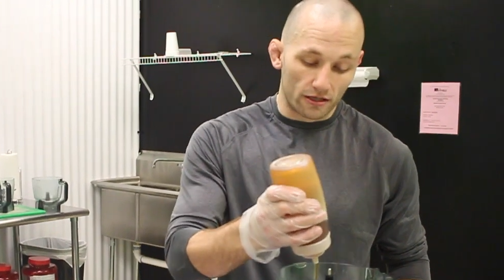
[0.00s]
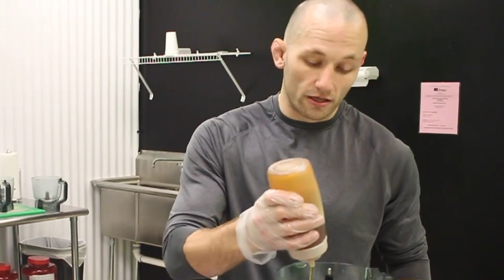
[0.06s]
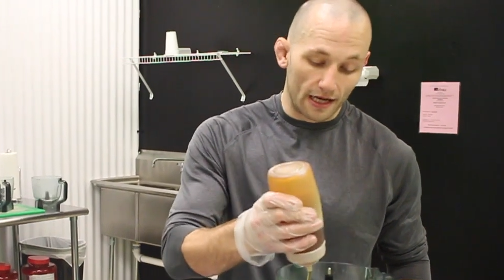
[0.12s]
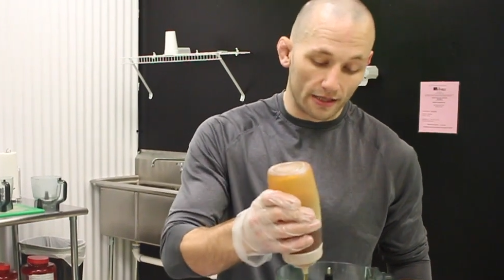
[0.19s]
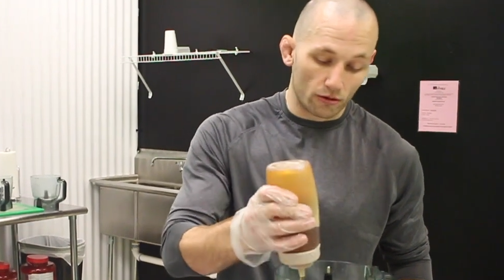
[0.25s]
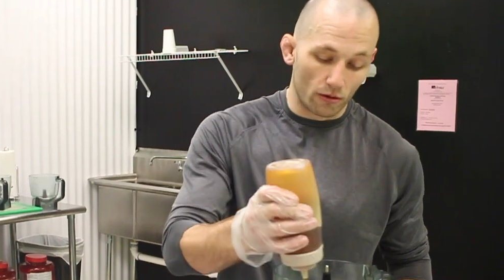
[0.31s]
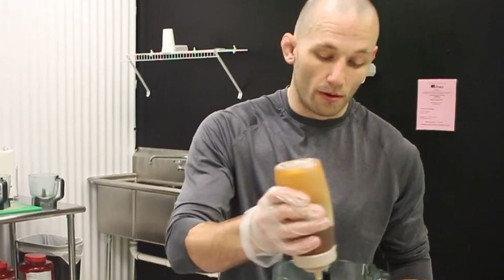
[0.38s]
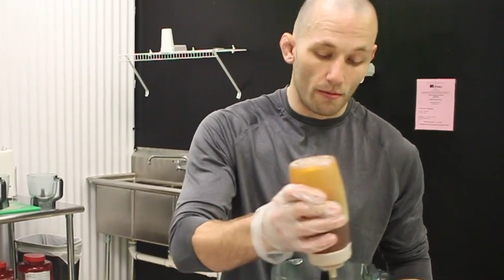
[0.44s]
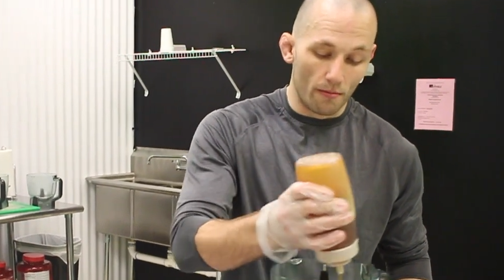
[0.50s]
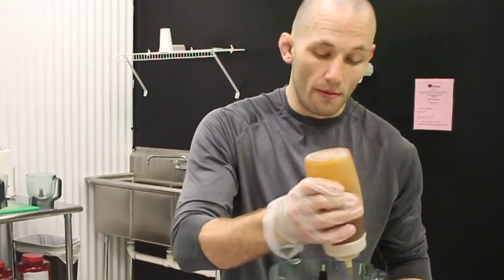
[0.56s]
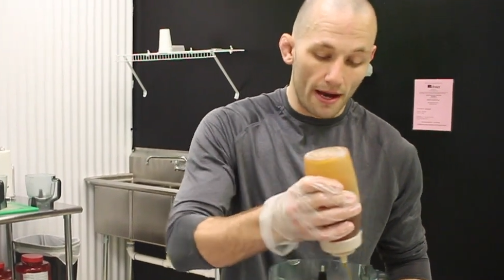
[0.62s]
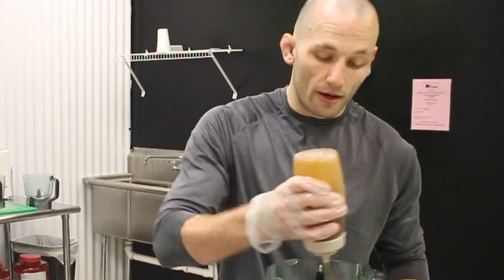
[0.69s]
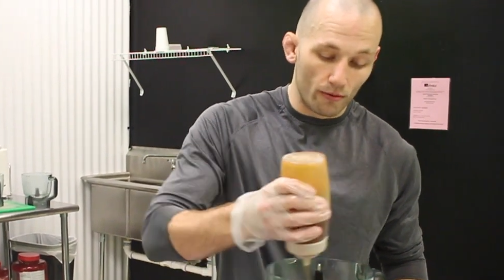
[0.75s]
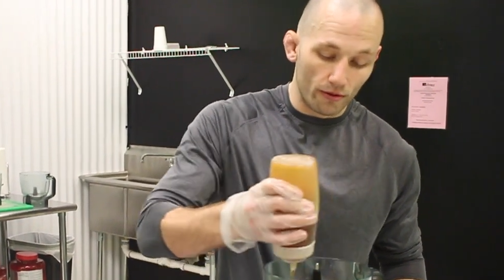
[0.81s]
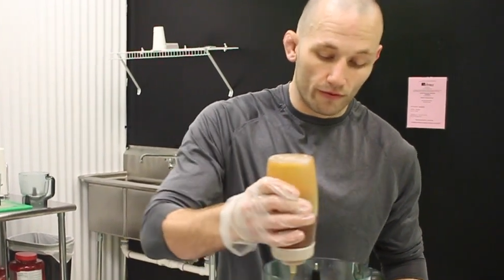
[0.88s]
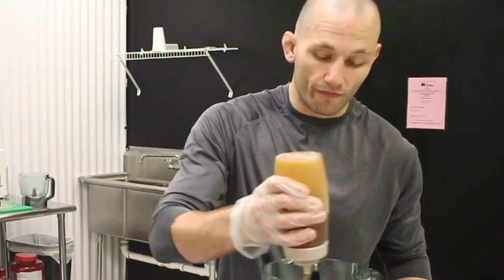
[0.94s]
So that's what I'm
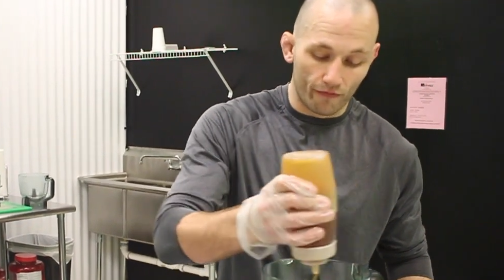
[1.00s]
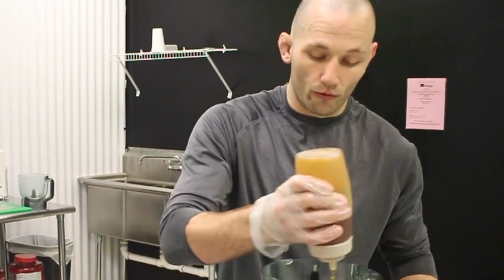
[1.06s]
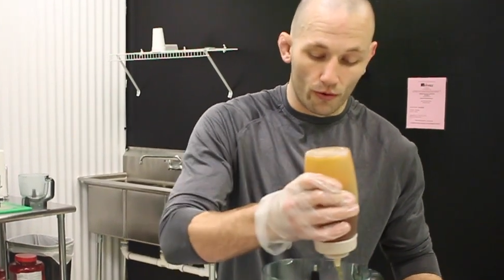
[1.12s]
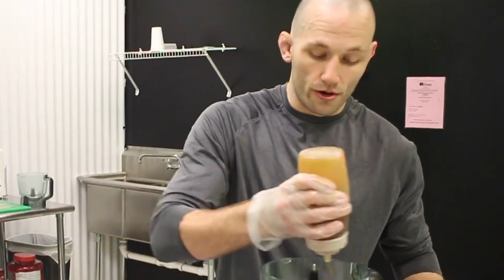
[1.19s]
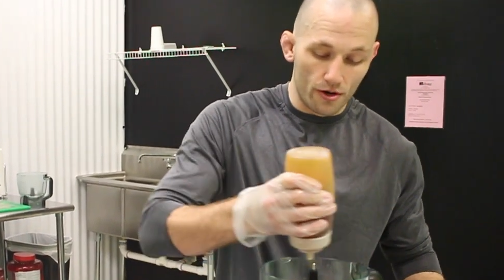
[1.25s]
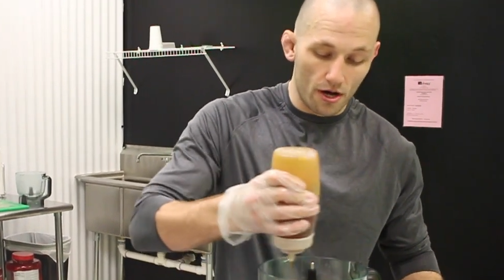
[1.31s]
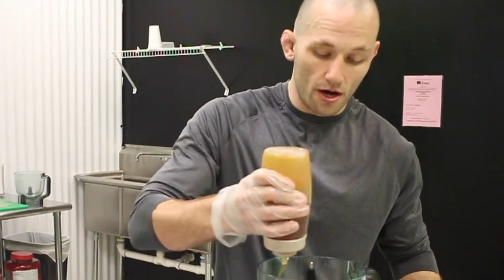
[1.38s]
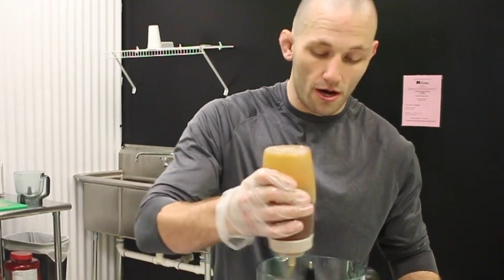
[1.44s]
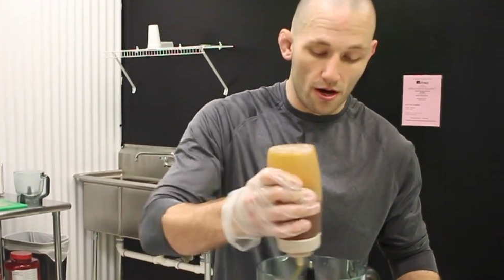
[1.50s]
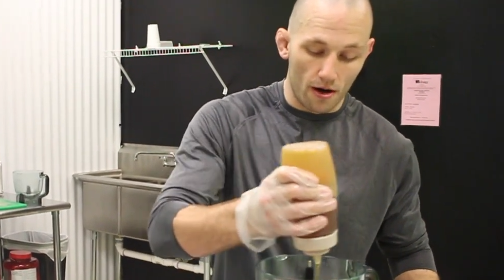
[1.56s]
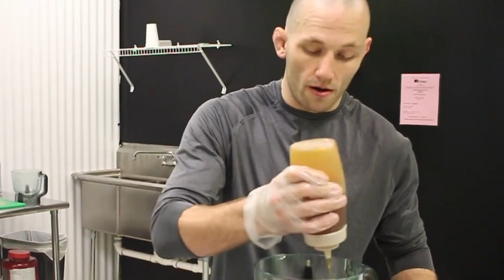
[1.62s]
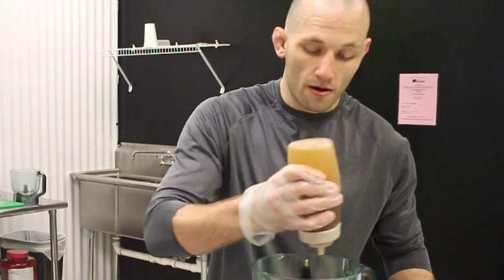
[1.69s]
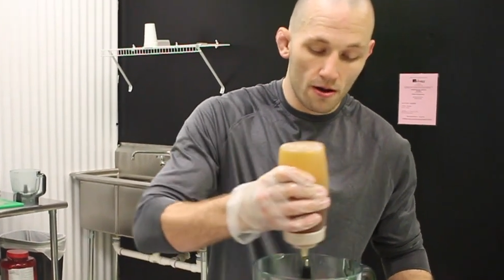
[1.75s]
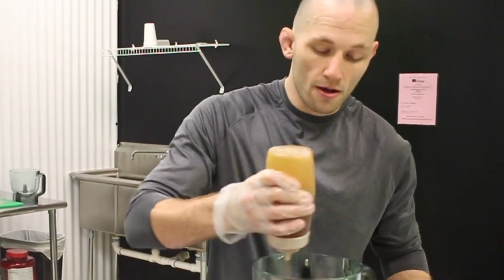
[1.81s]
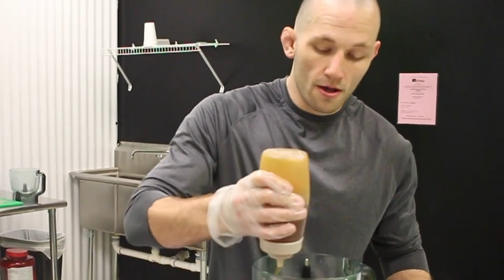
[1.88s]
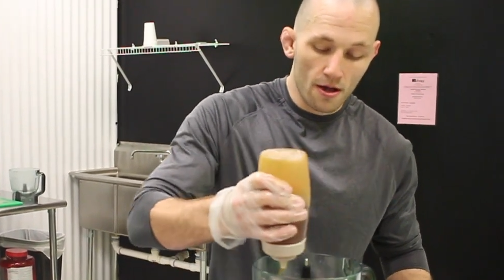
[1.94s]
going to make for you
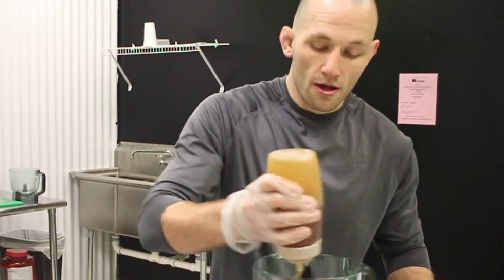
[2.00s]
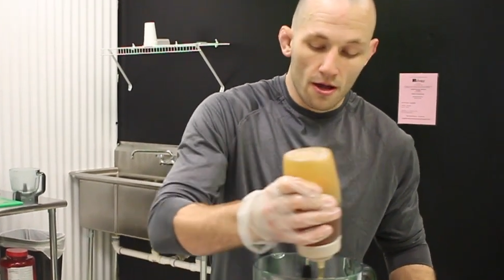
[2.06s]
here.